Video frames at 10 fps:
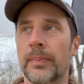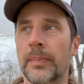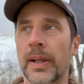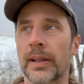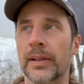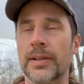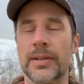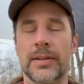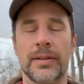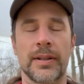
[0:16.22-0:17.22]
back in
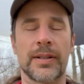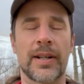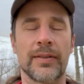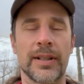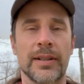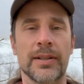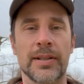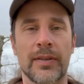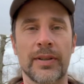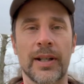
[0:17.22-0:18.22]

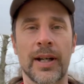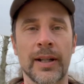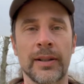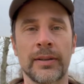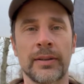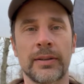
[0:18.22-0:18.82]
1779. I